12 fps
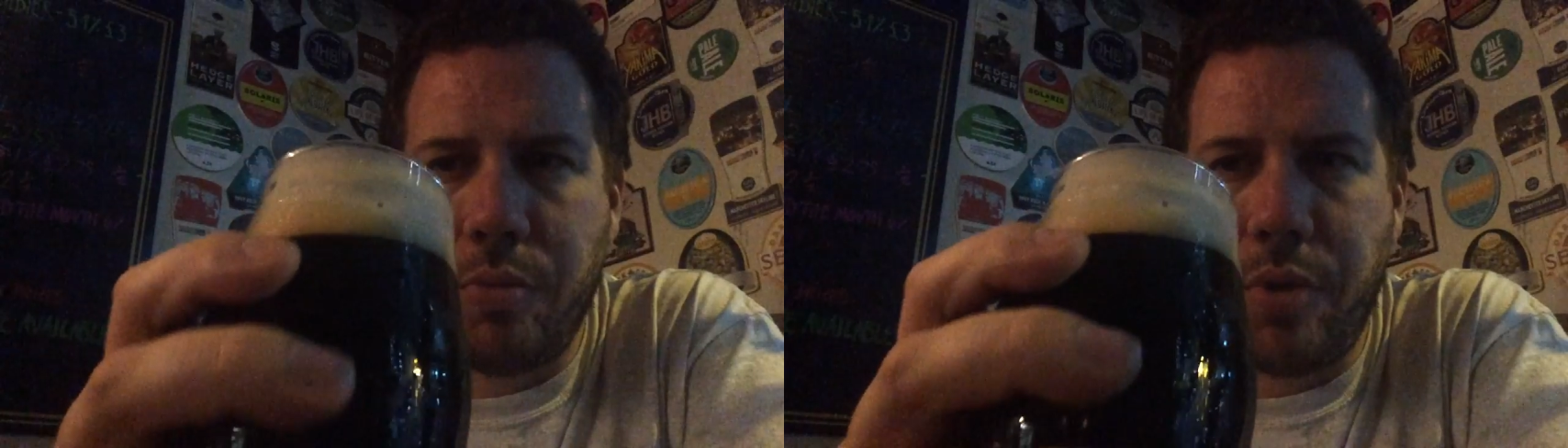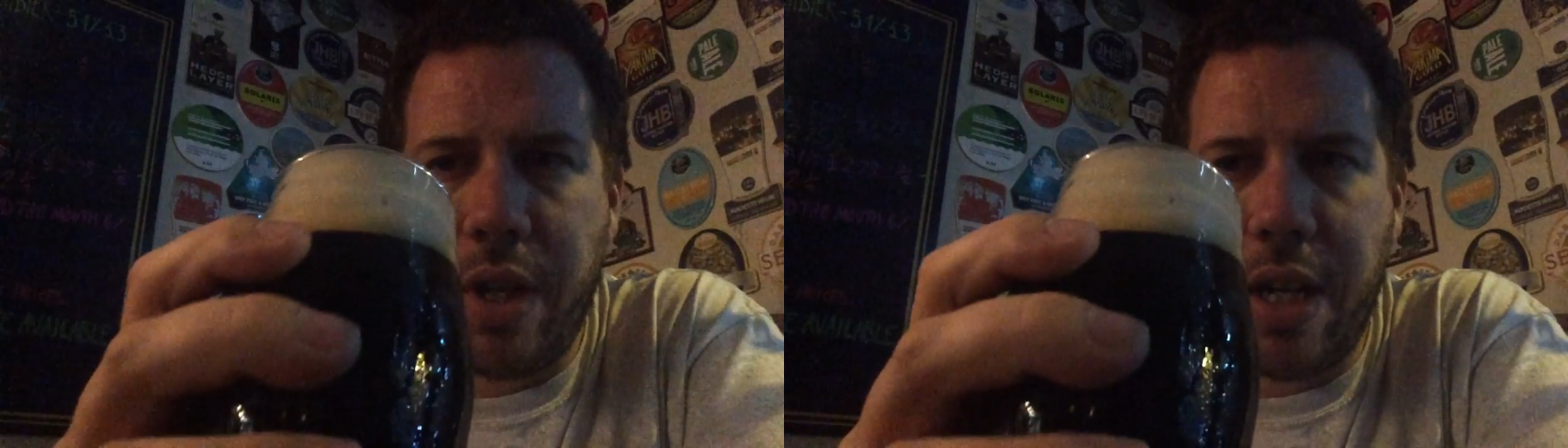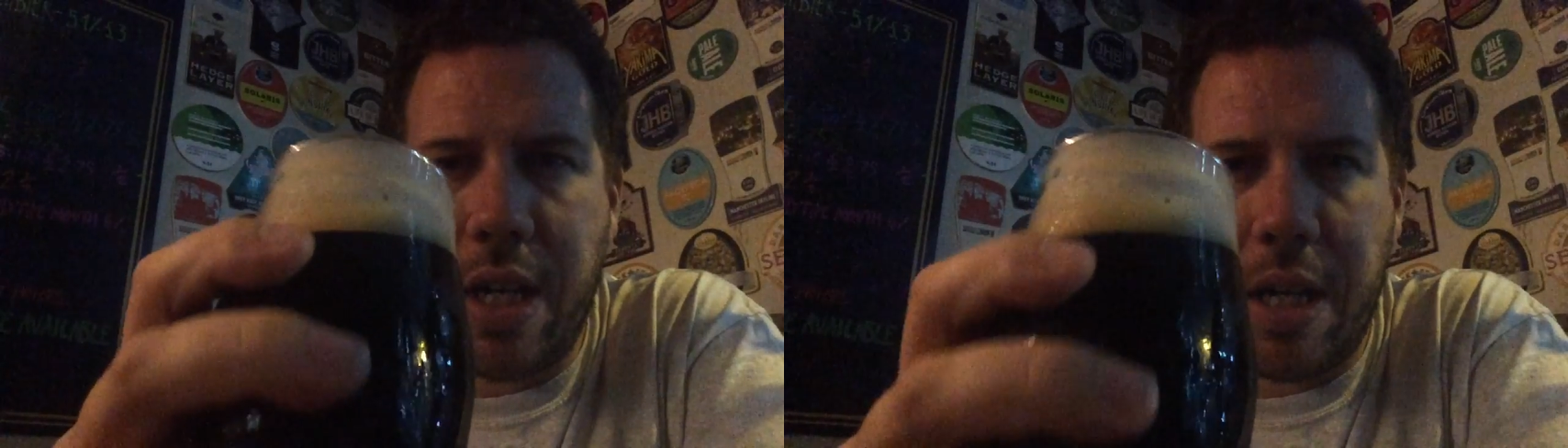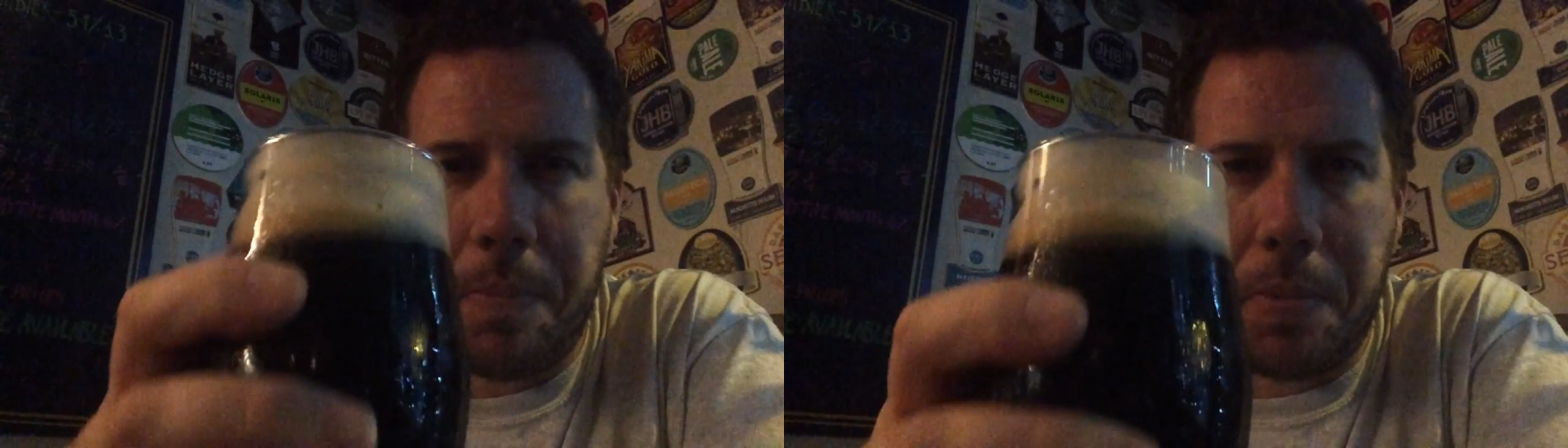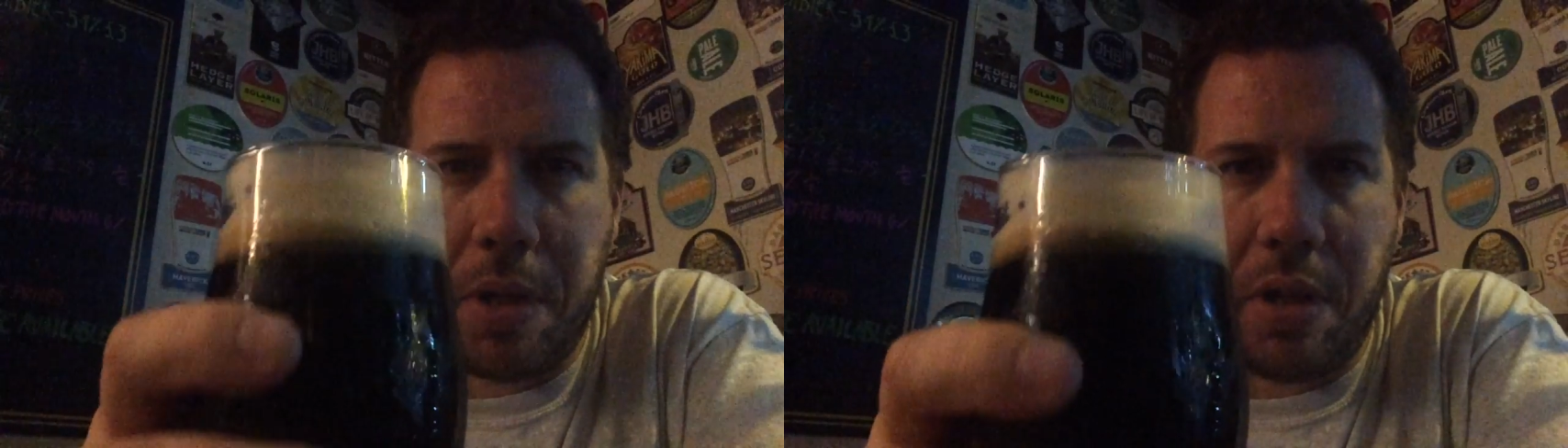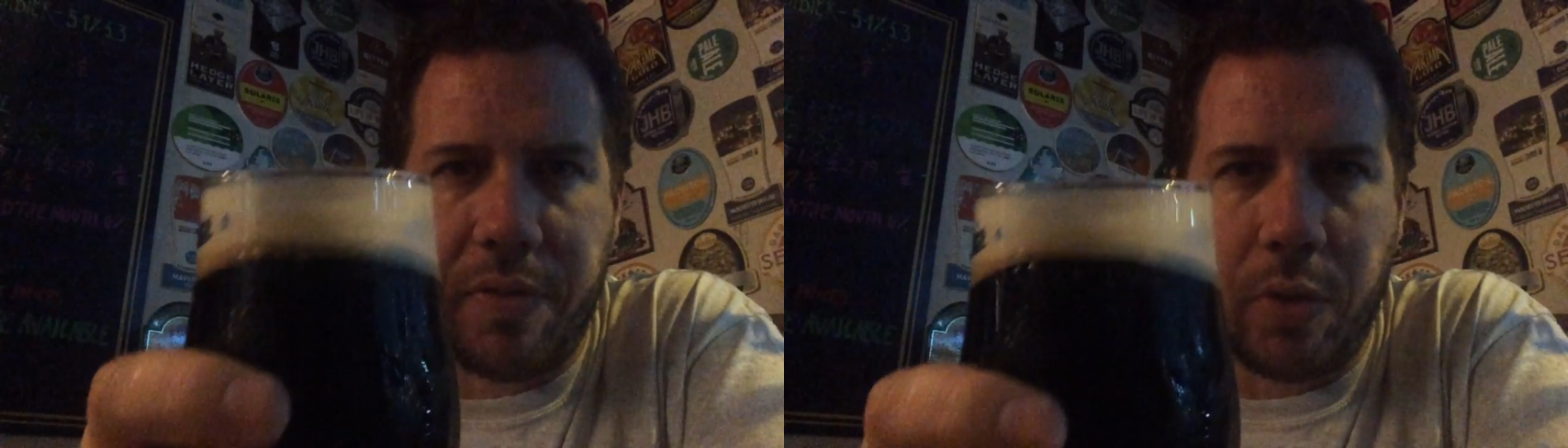Really
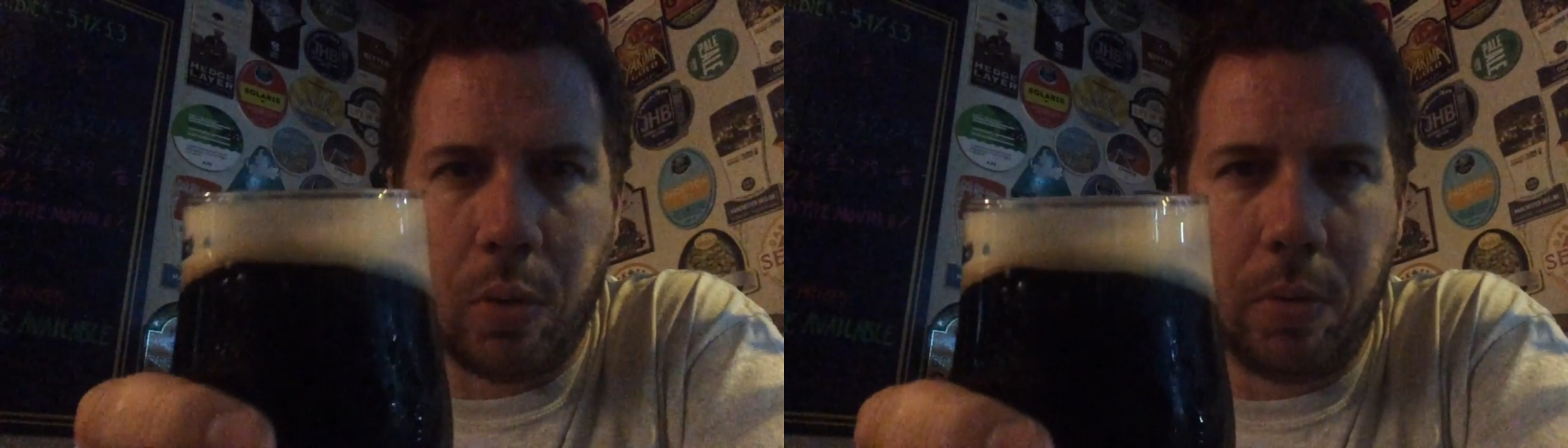beautiful.